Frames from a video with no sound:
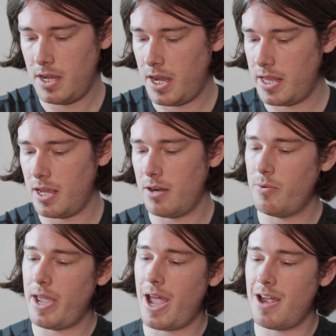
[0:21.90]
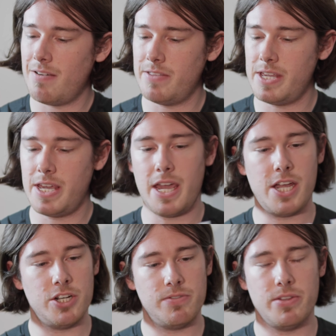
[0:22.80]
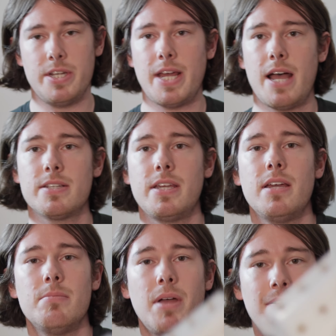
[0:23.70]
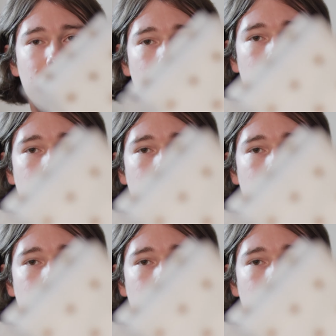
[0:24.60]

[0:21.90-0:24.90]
And then we have the cage for the Tascam FR